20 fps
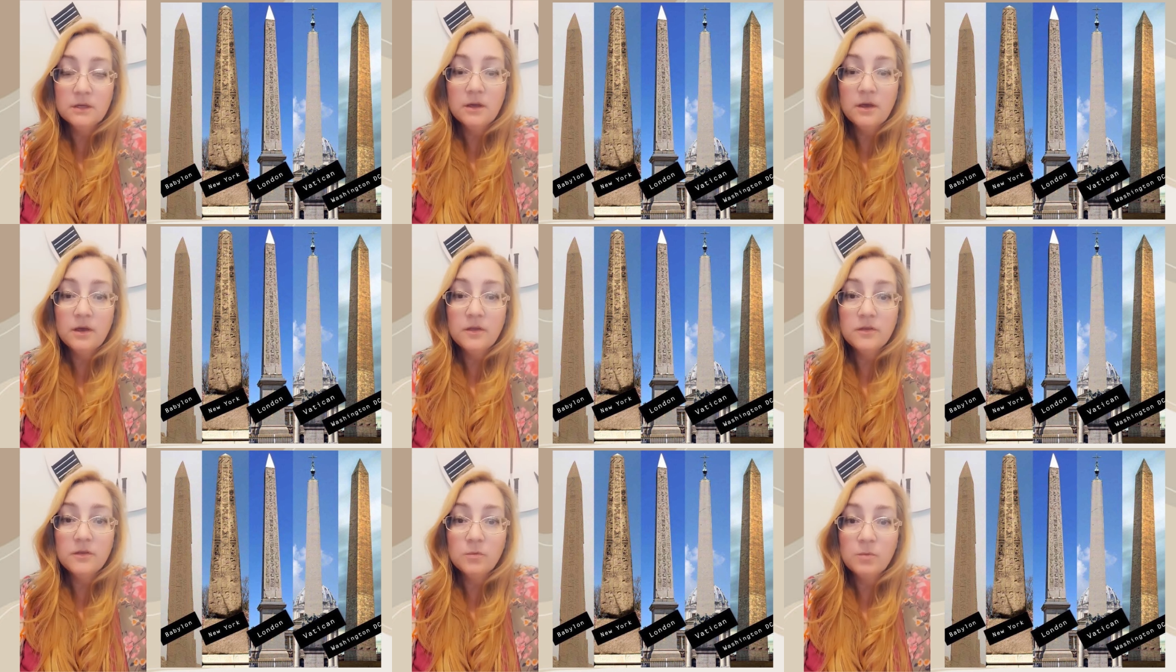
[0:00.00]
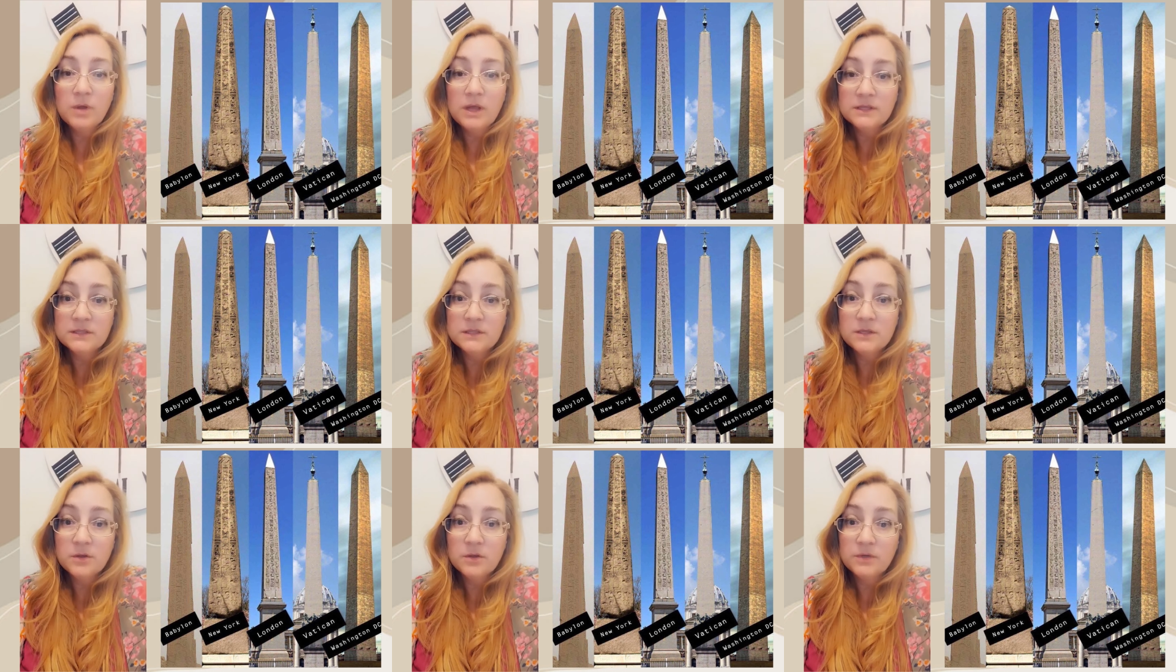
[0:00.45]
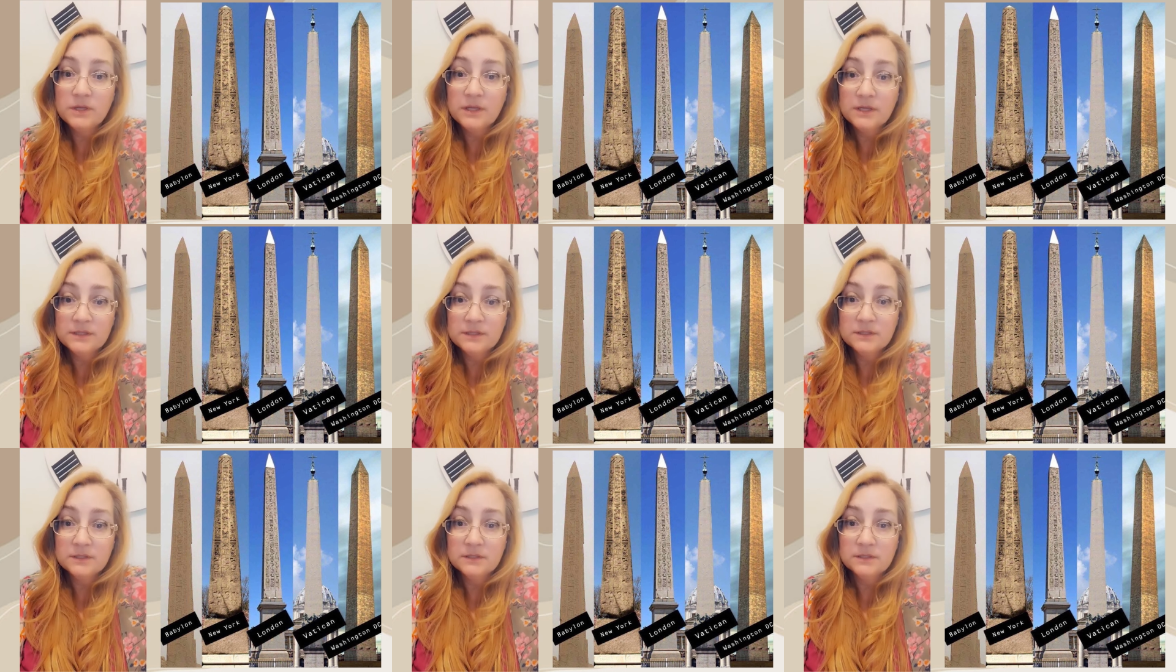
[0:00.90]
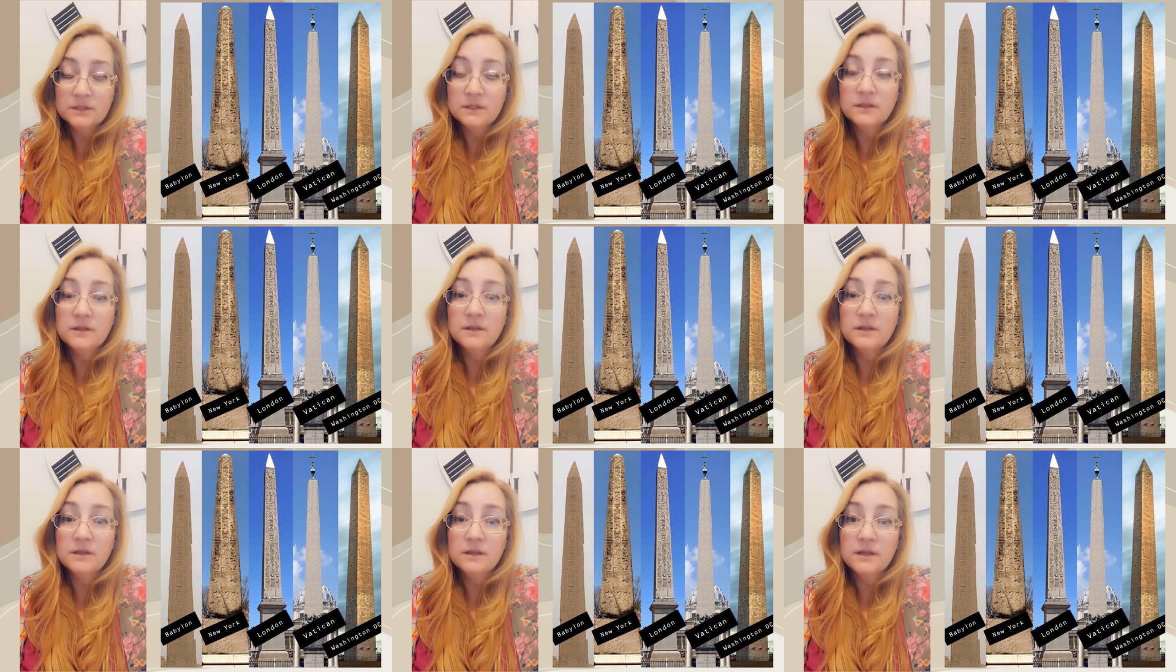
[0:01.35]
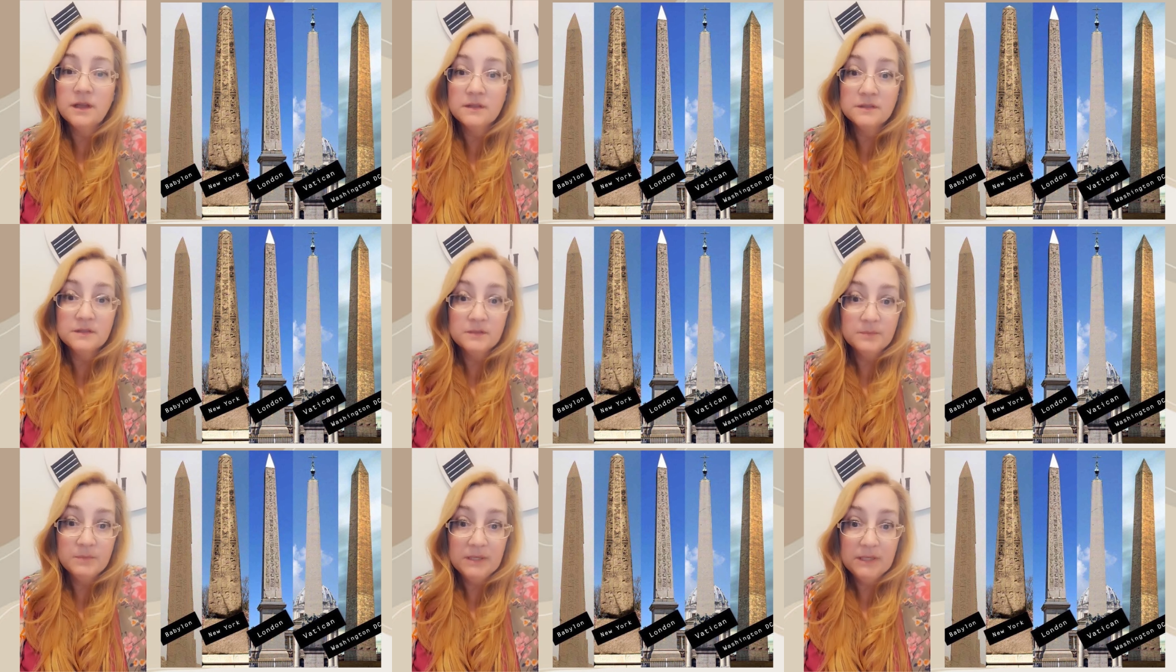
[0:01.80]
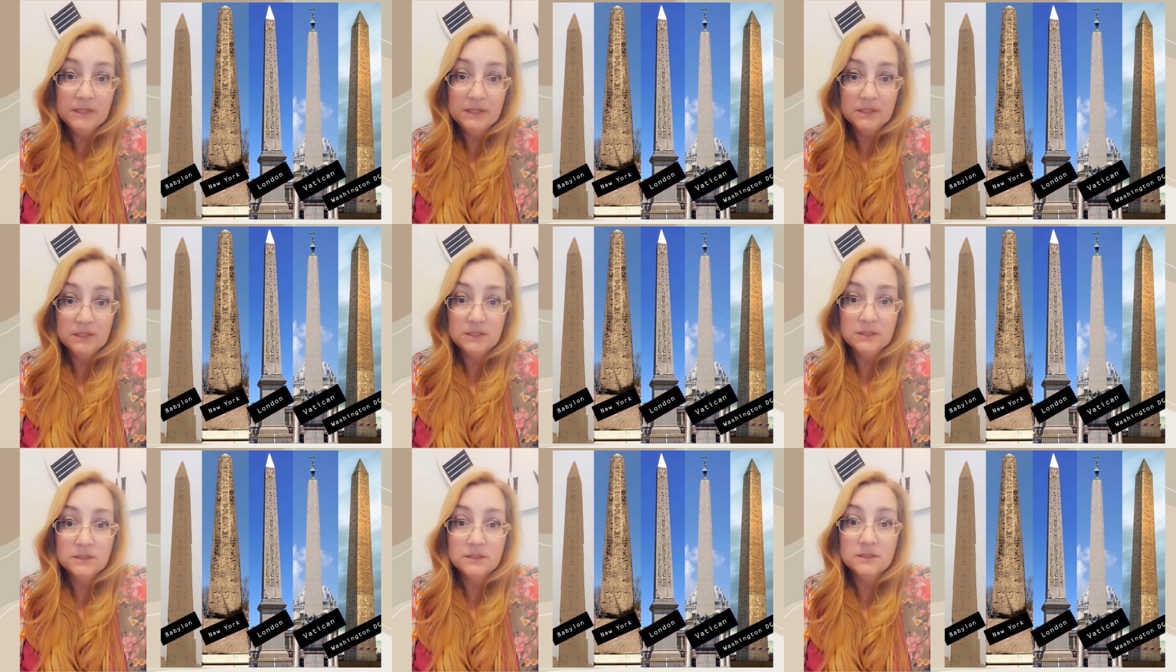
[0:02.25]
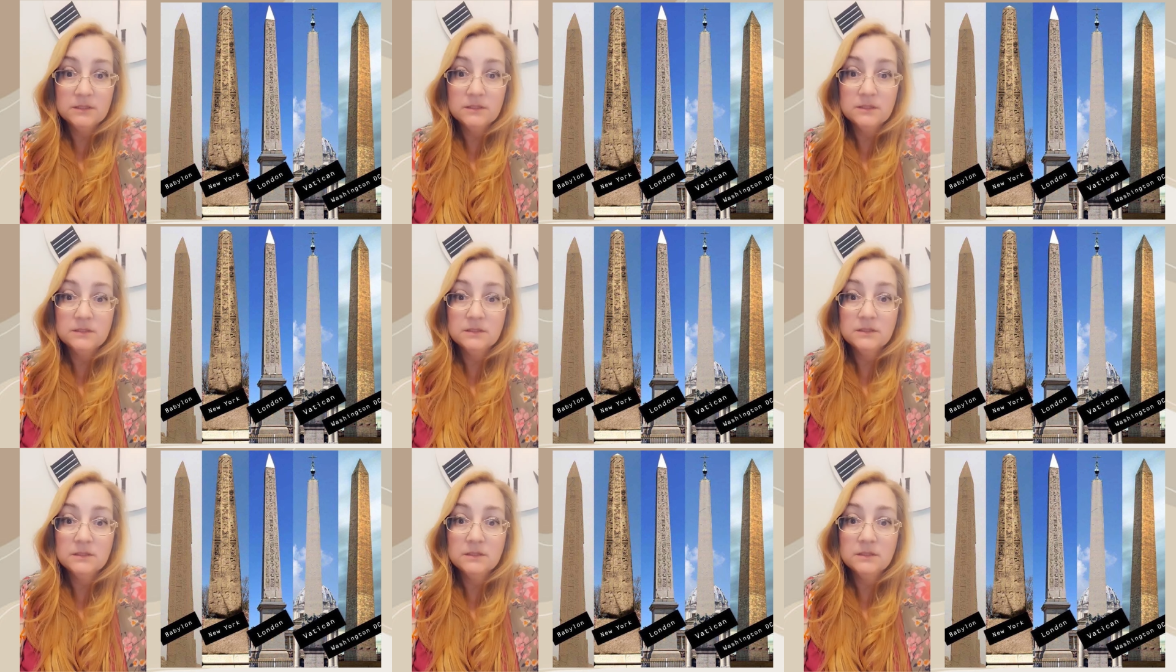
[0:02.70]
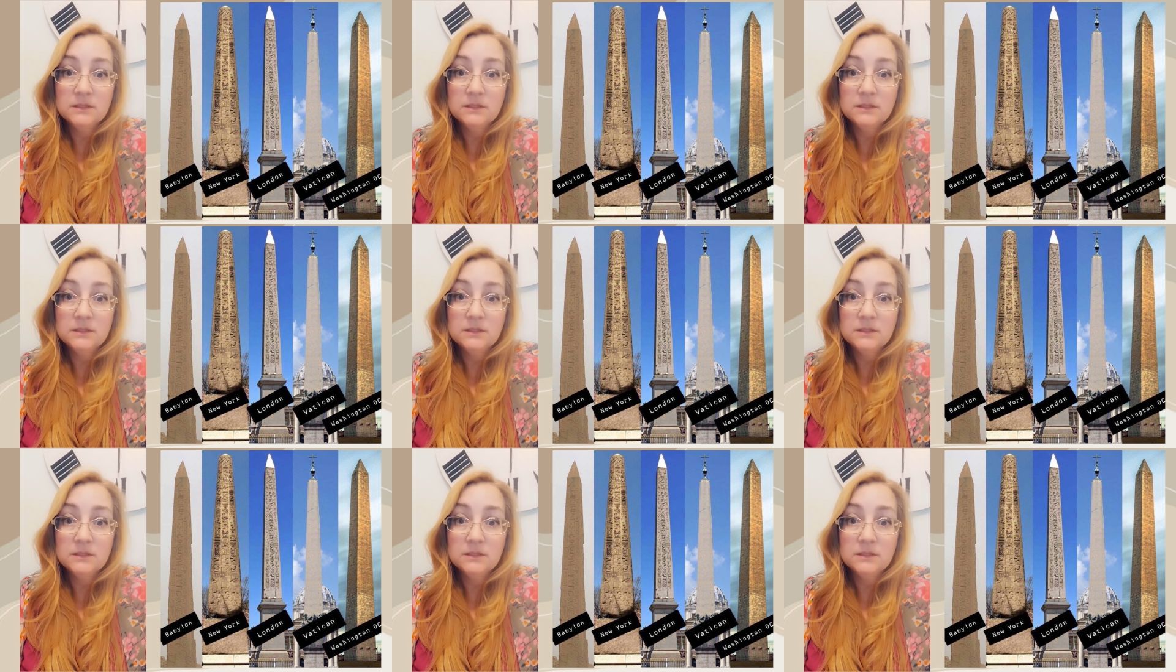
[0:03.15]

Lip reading: otherwise known as God's penis.